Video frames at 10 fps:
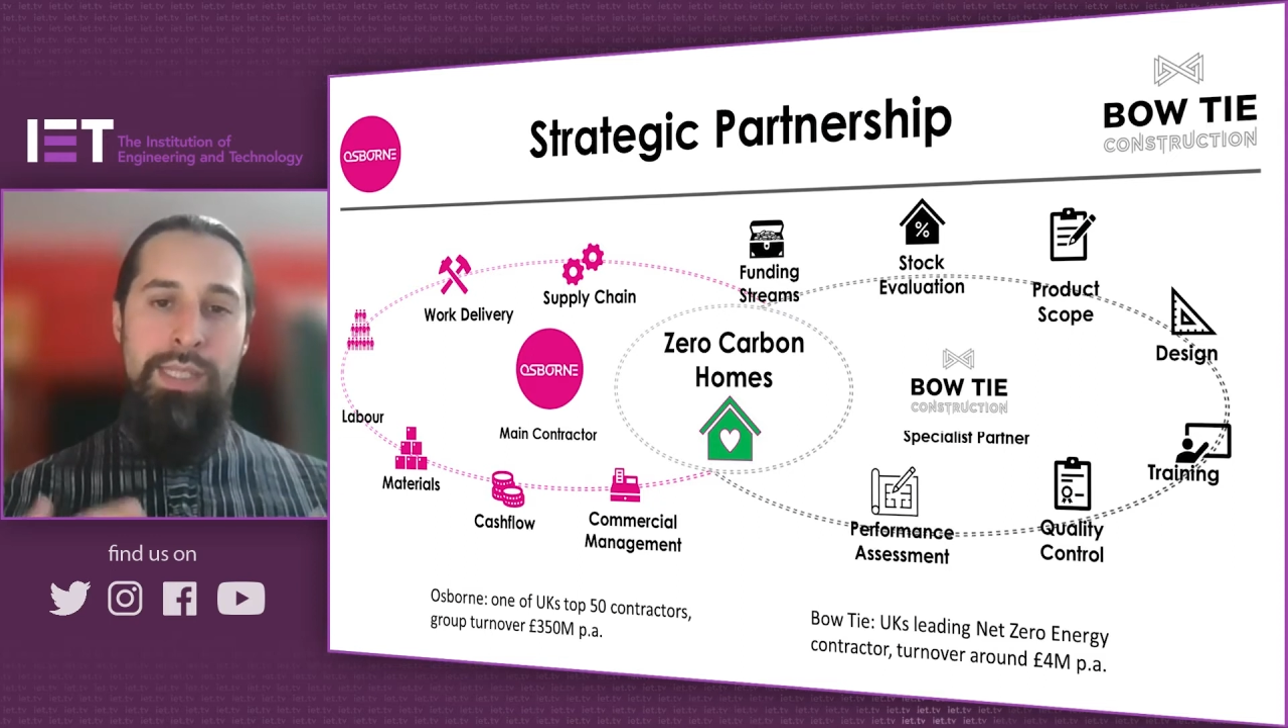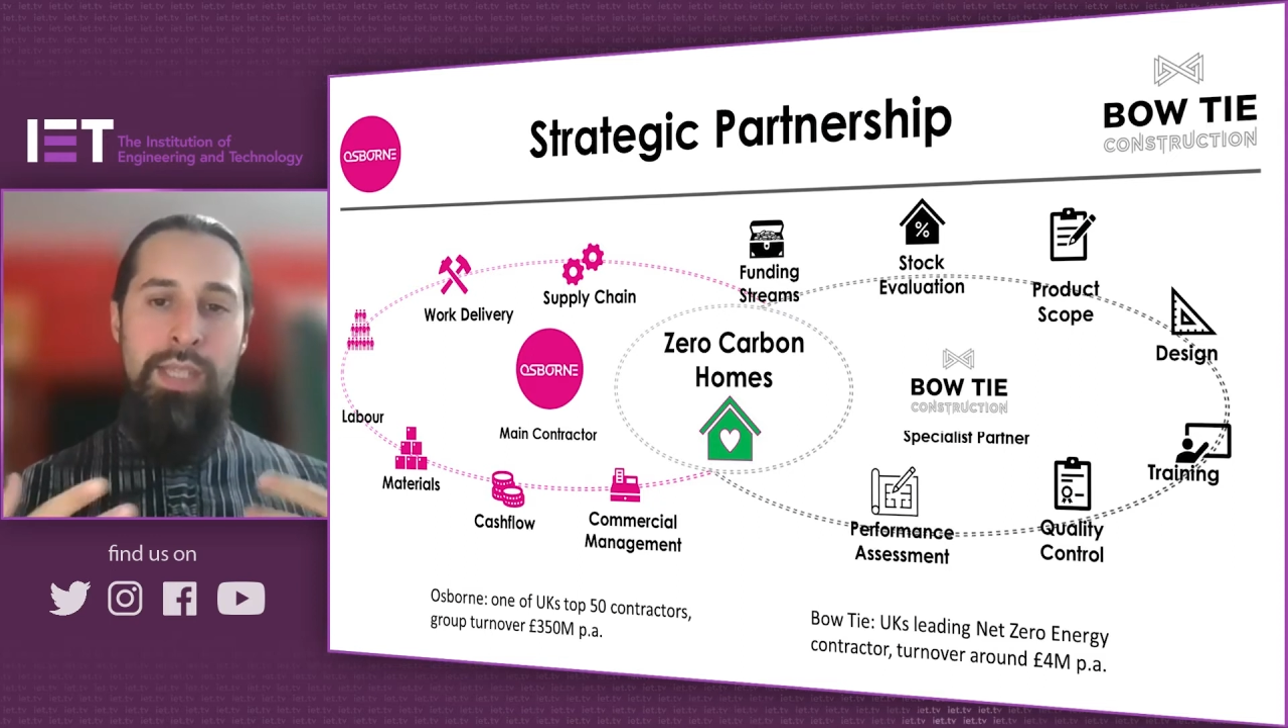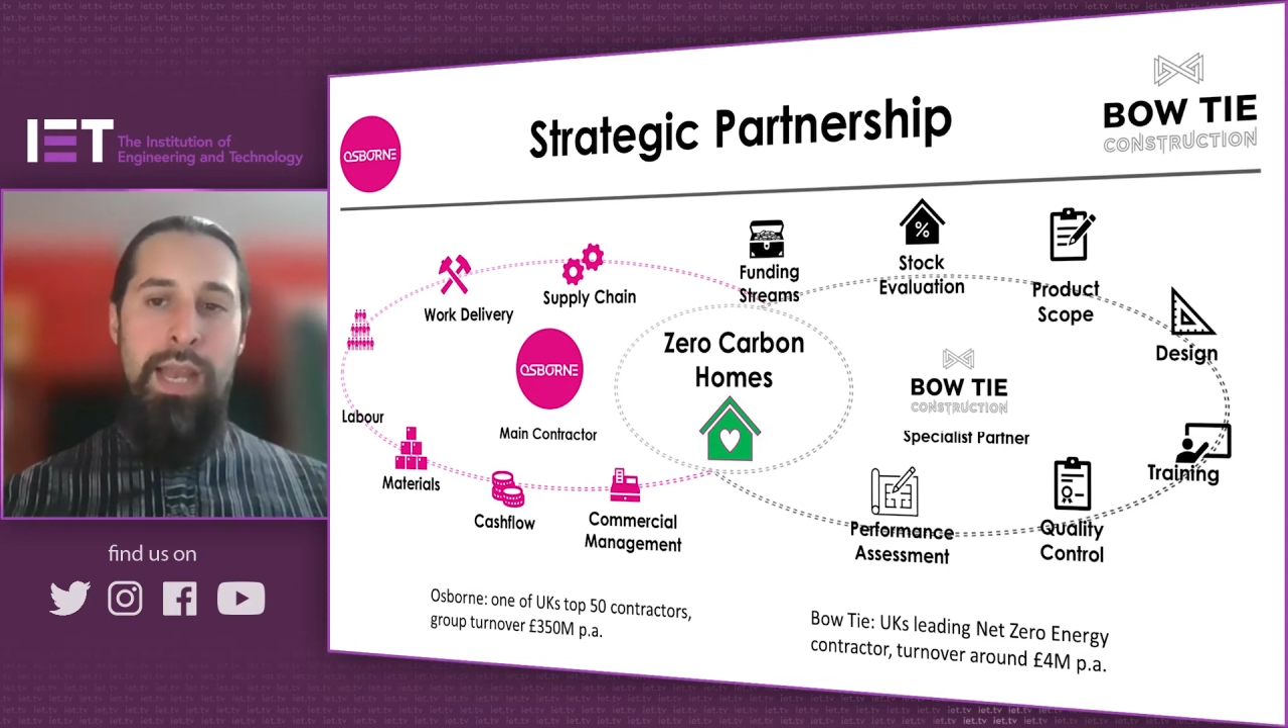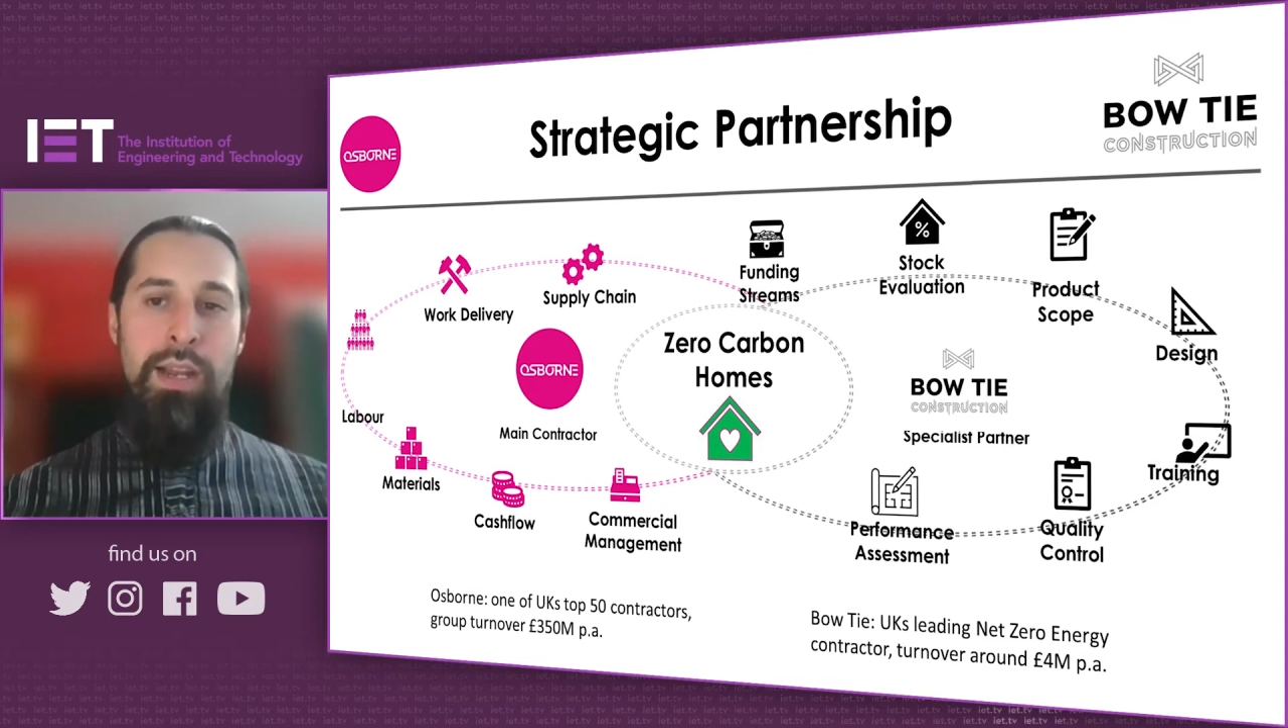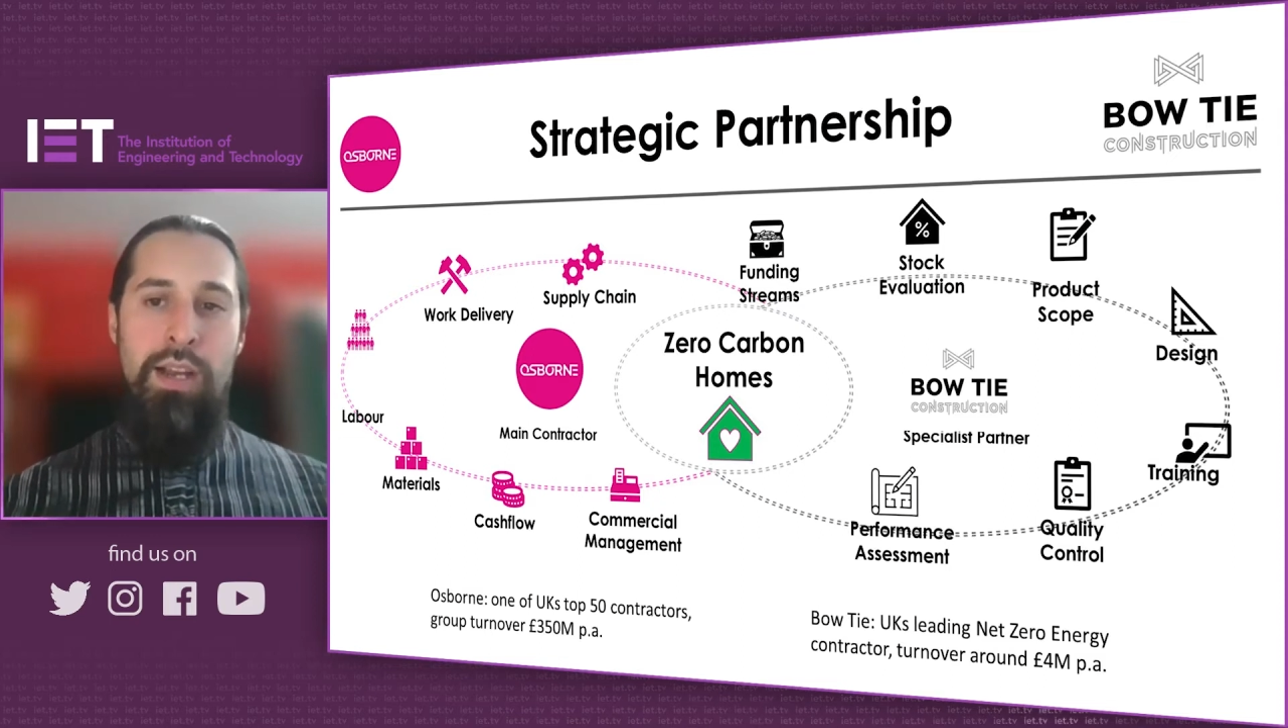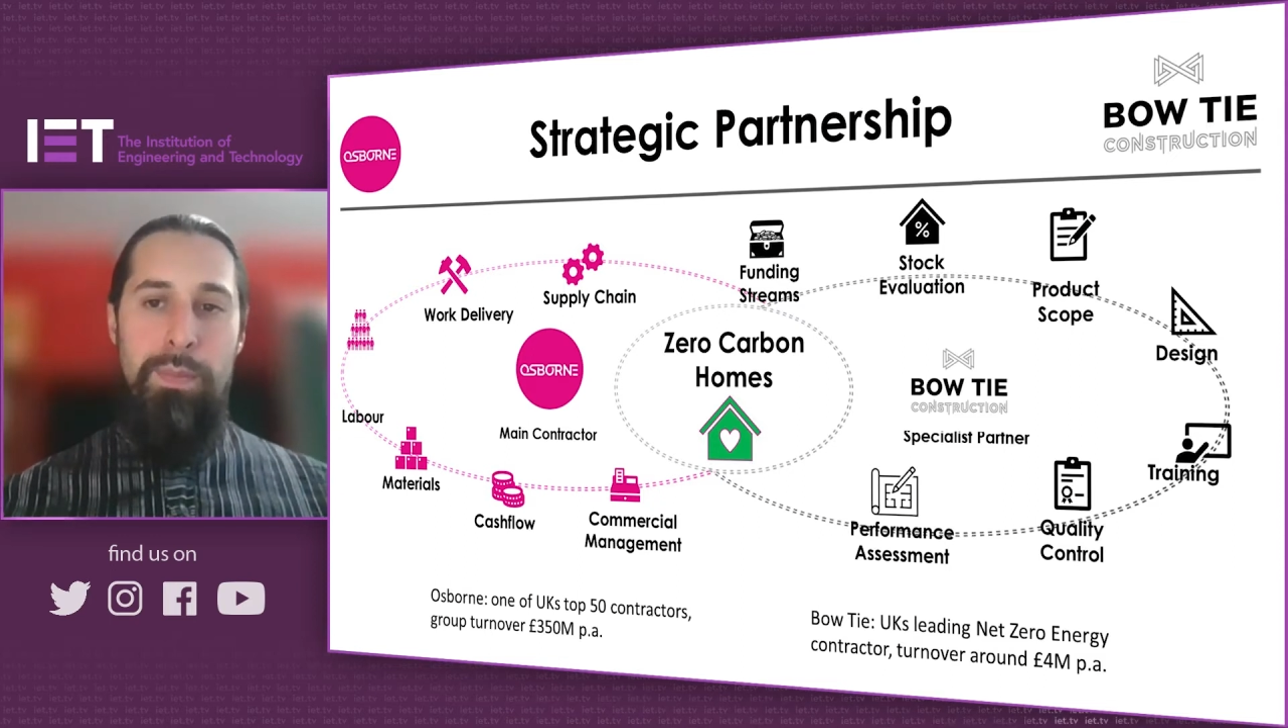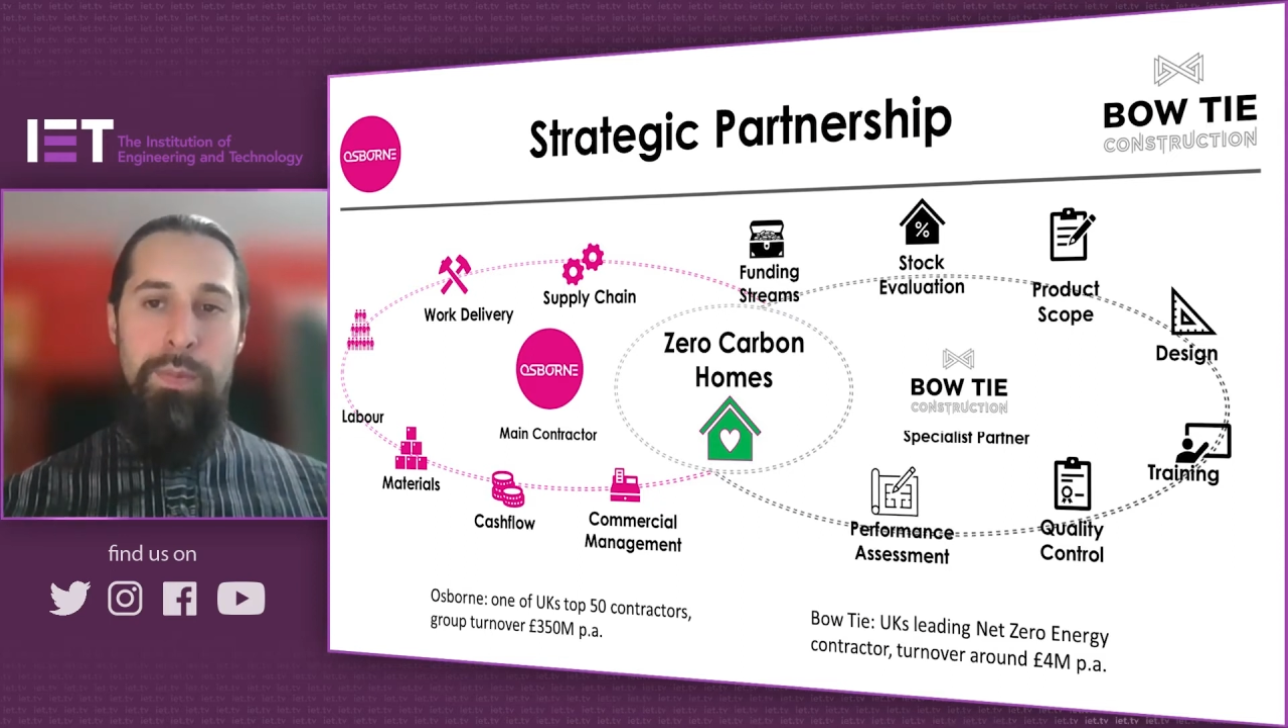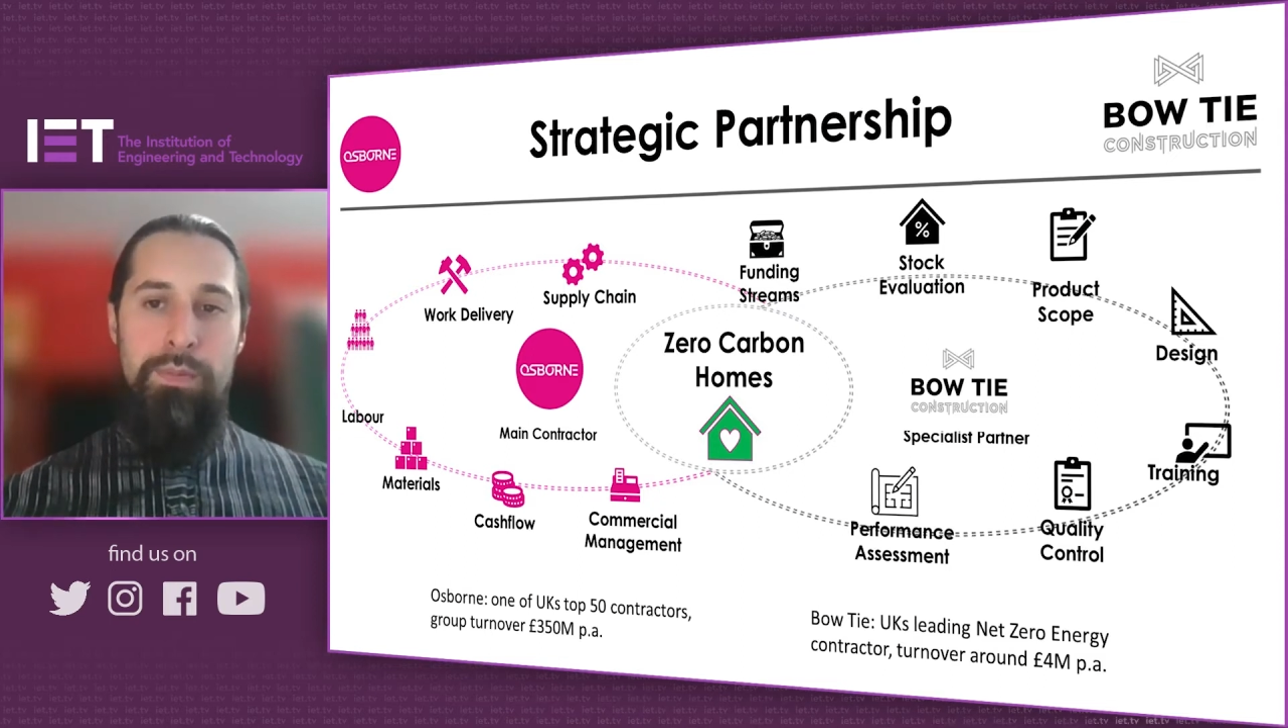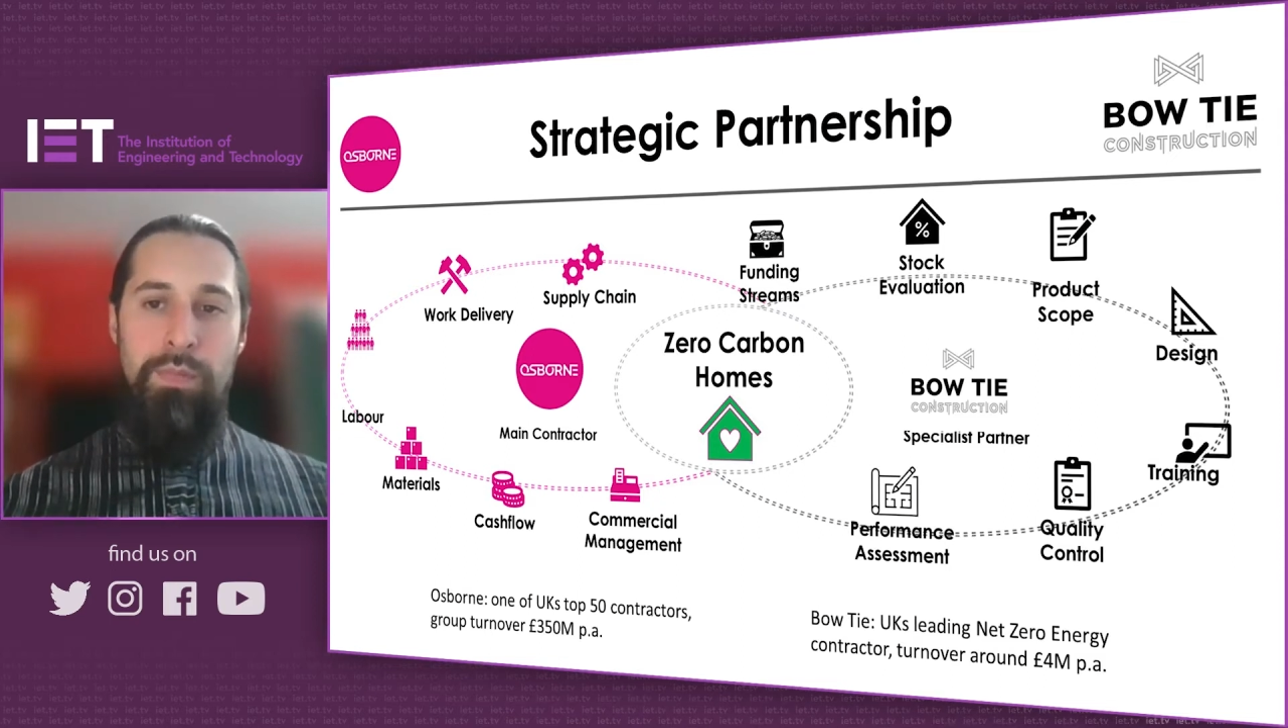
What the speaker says: to scale up.